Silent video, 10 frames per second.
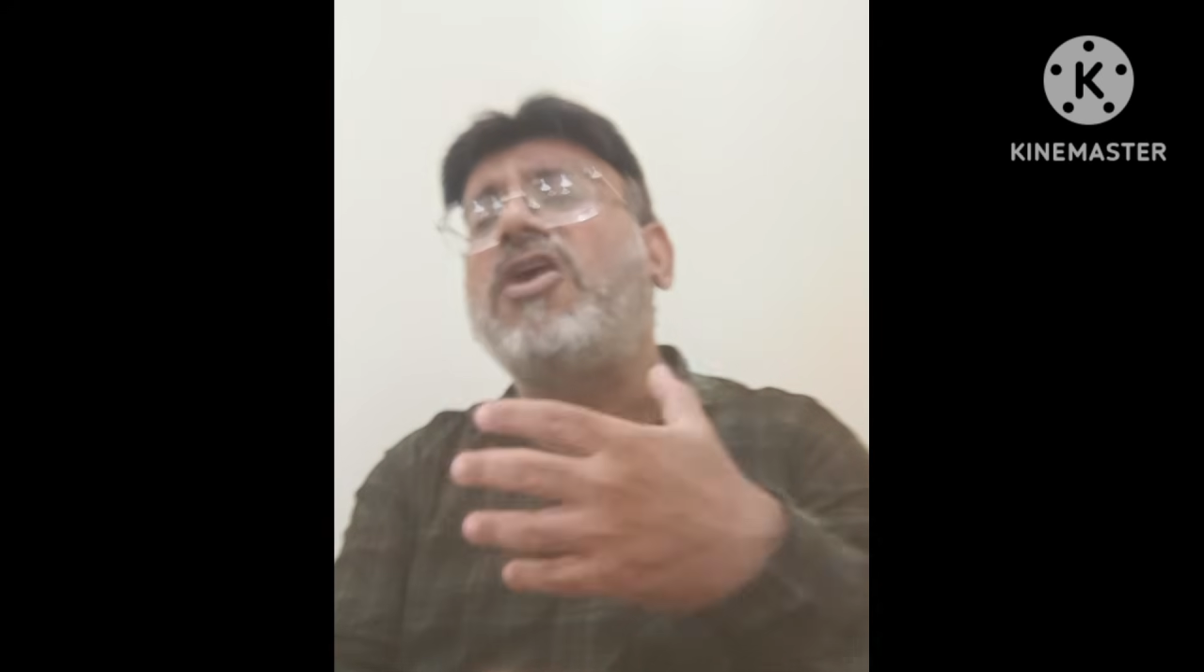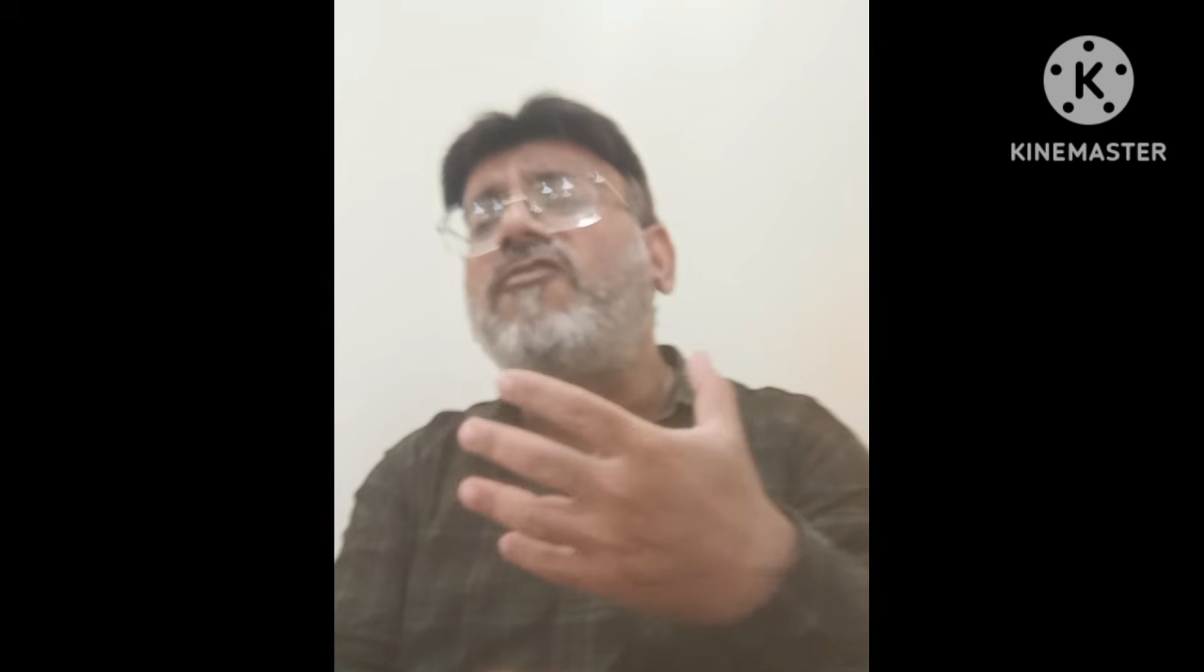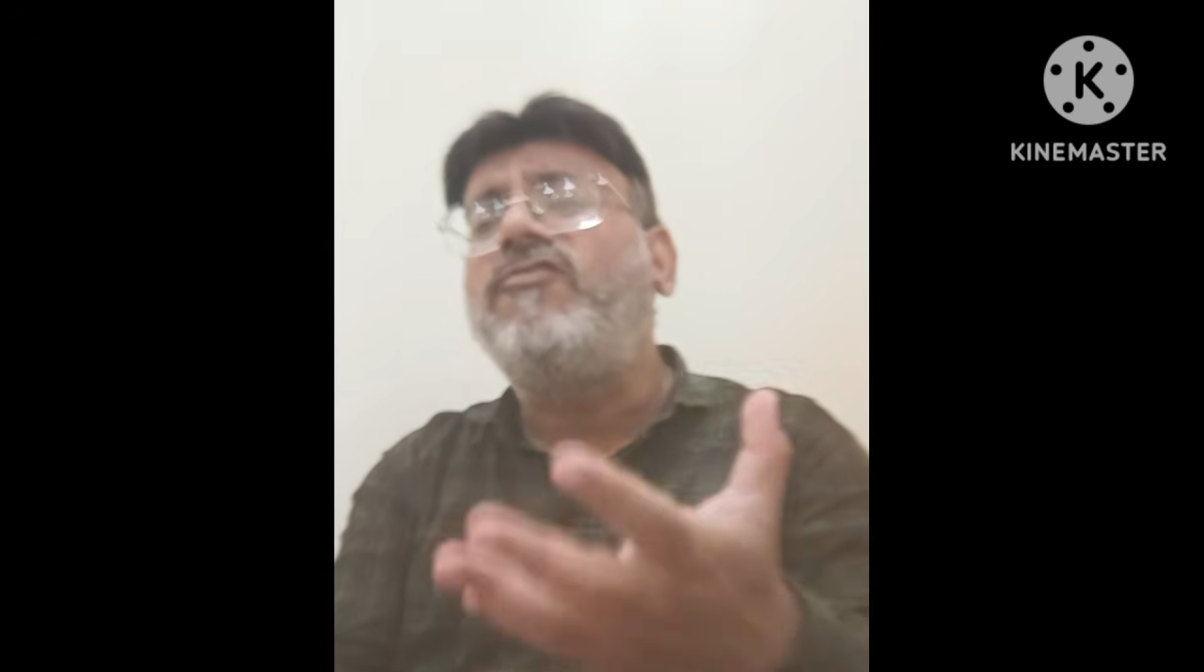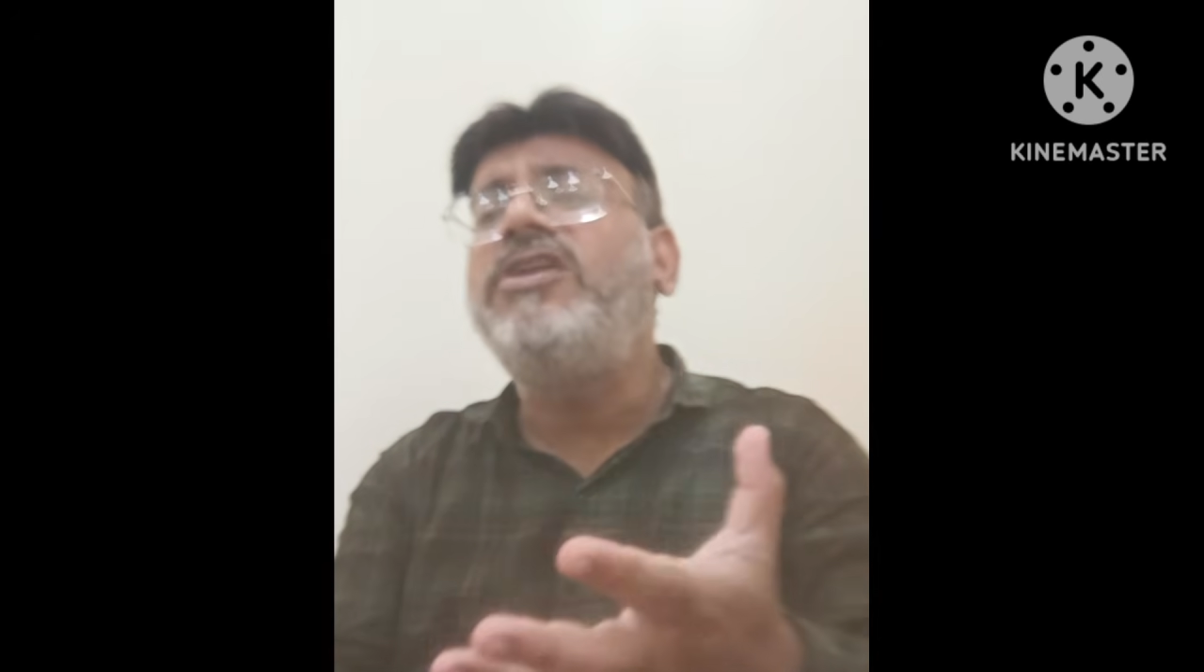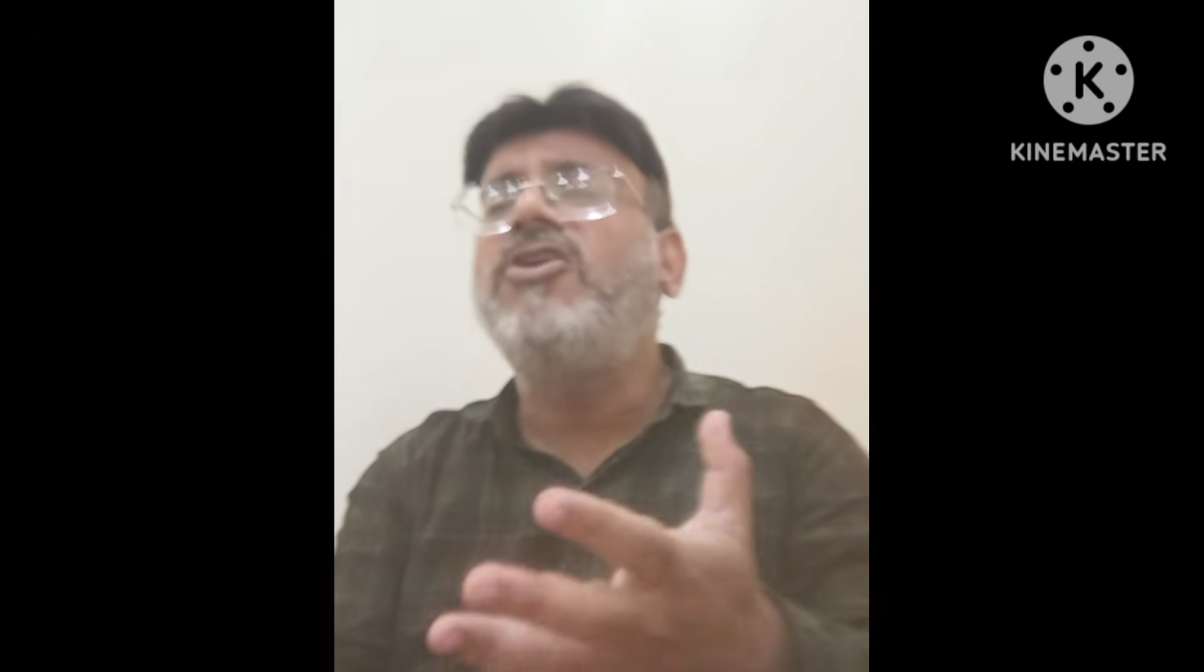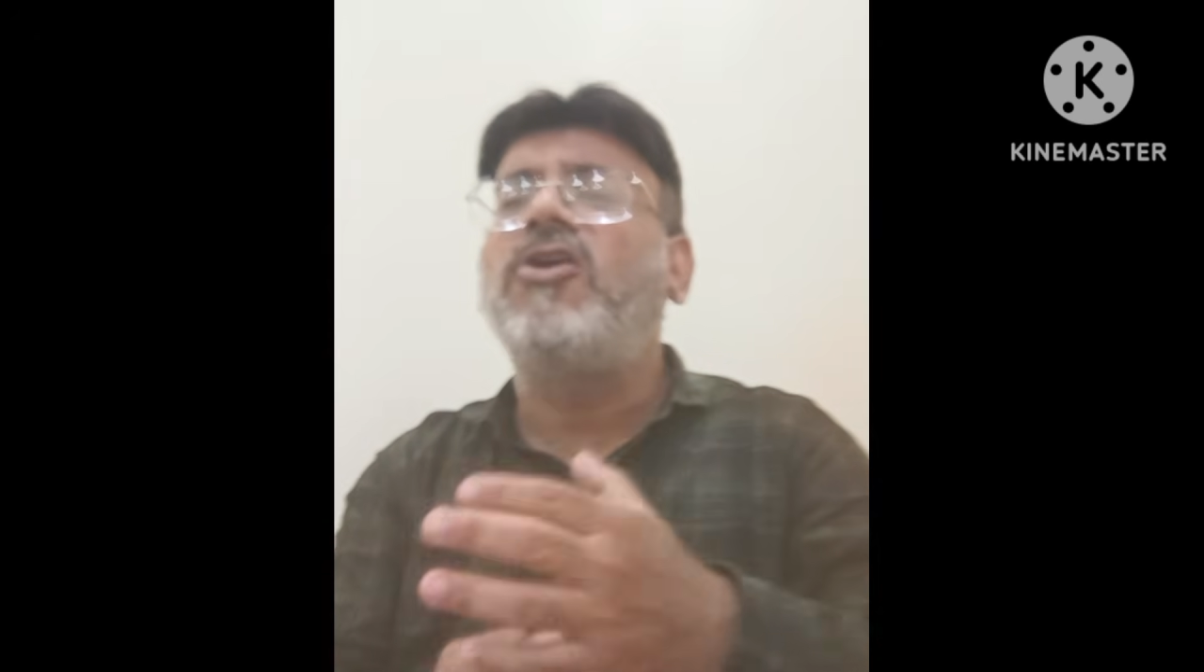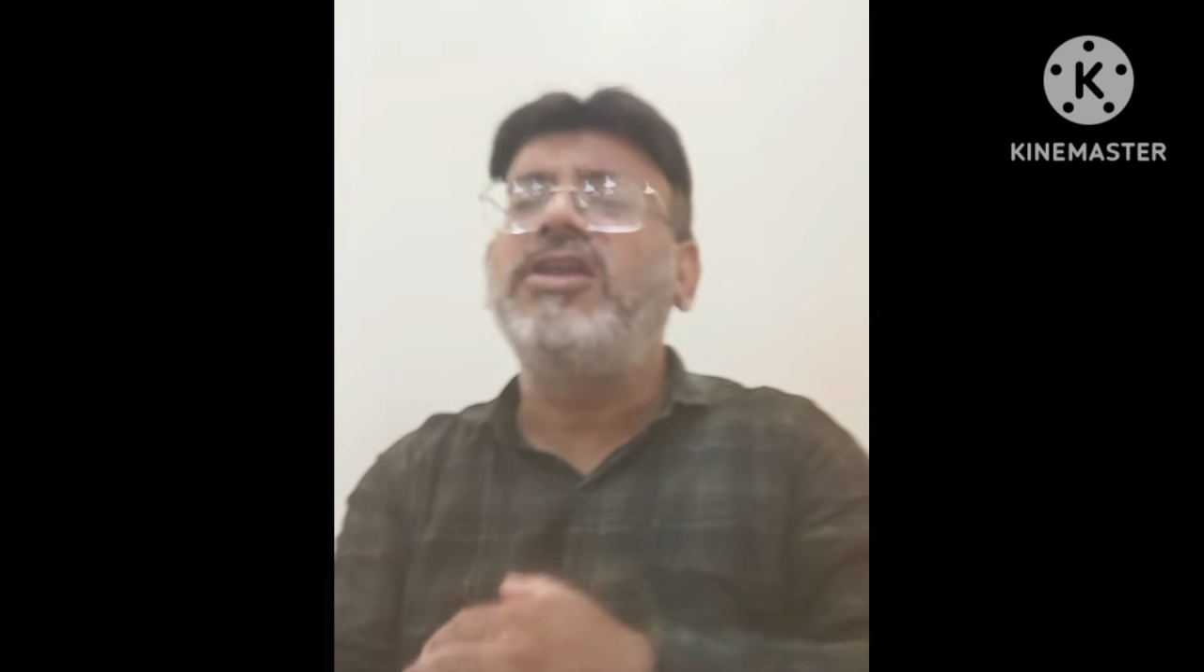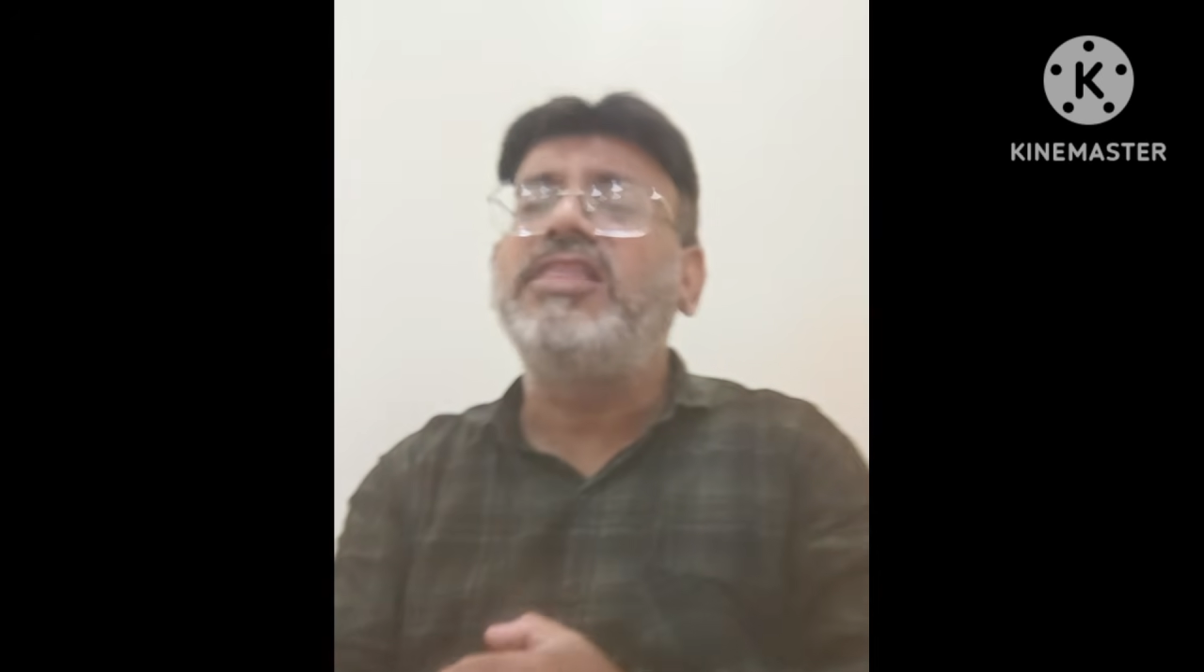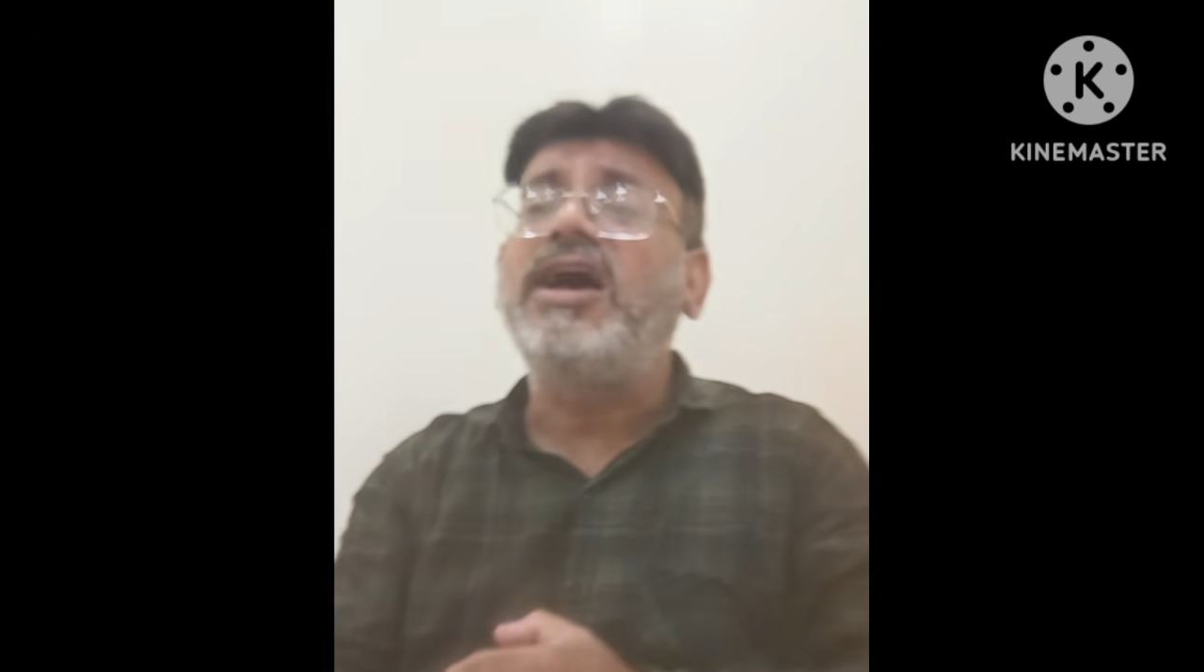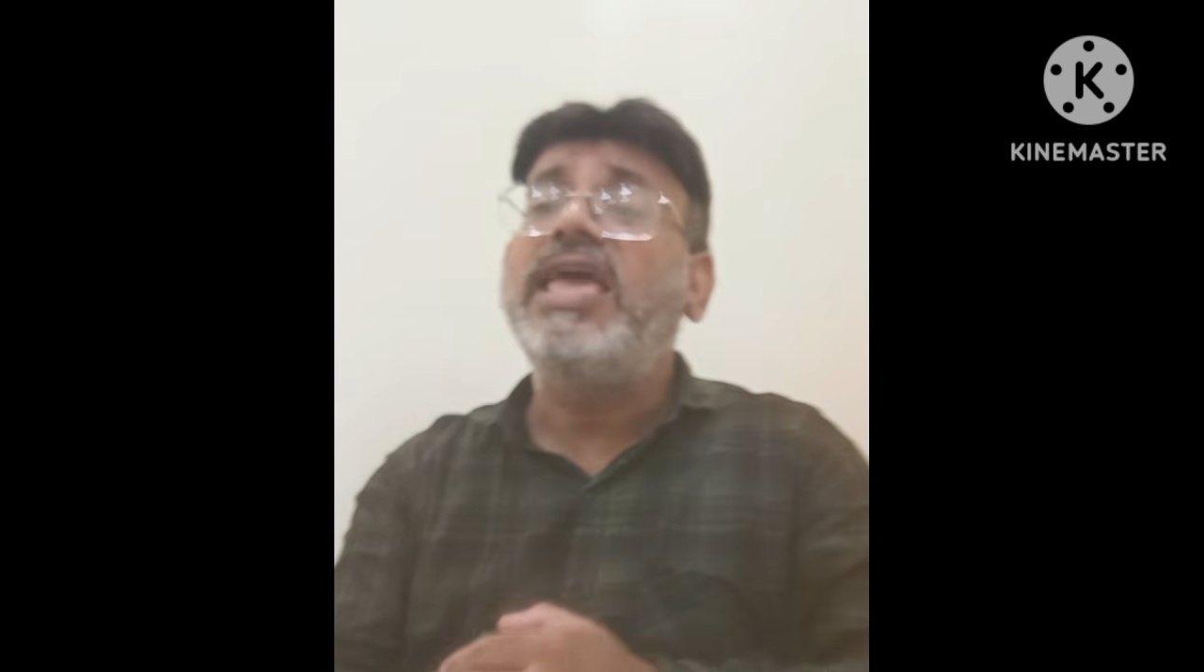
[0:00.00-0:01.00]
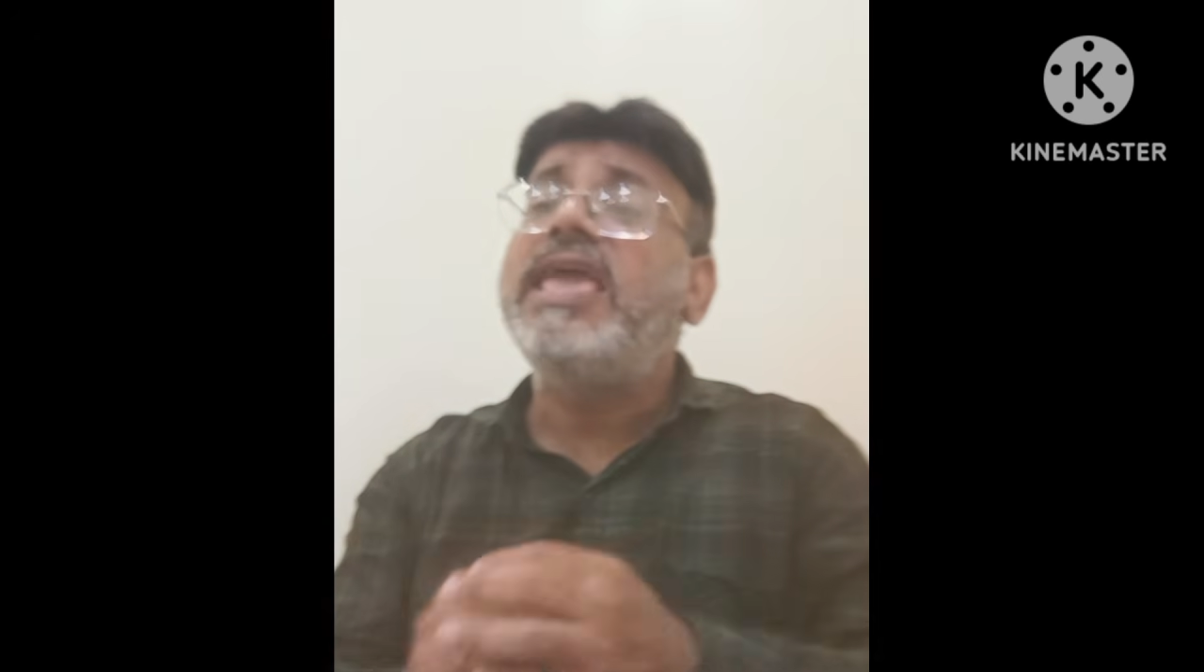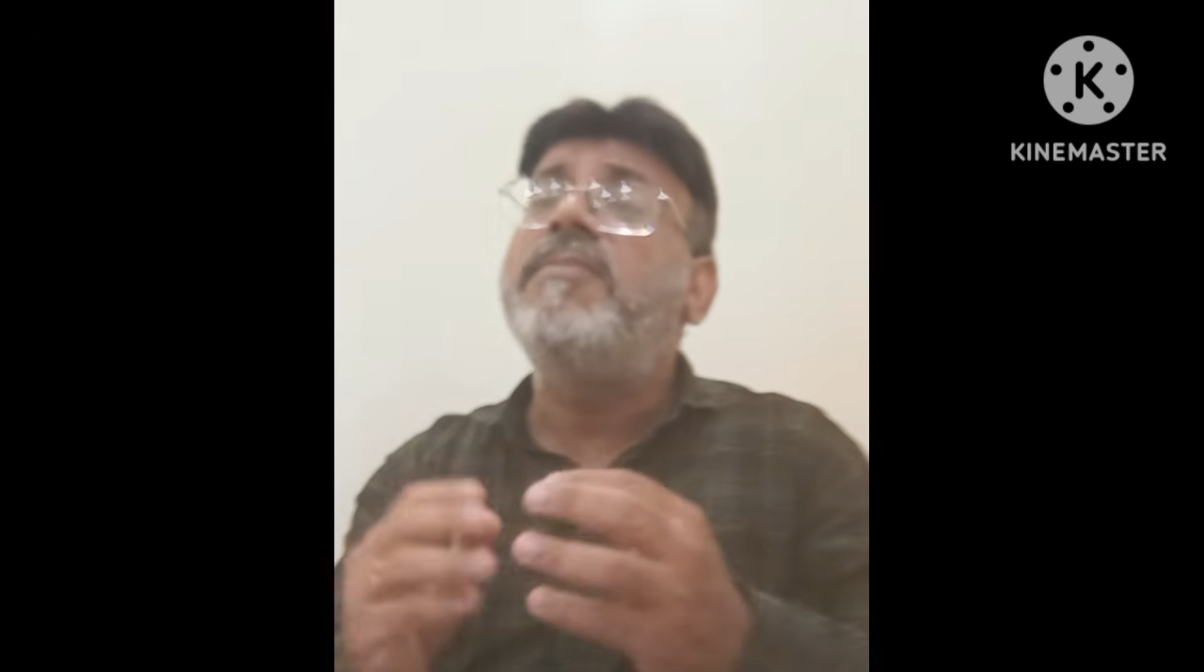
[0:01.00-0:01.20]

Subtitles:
often called the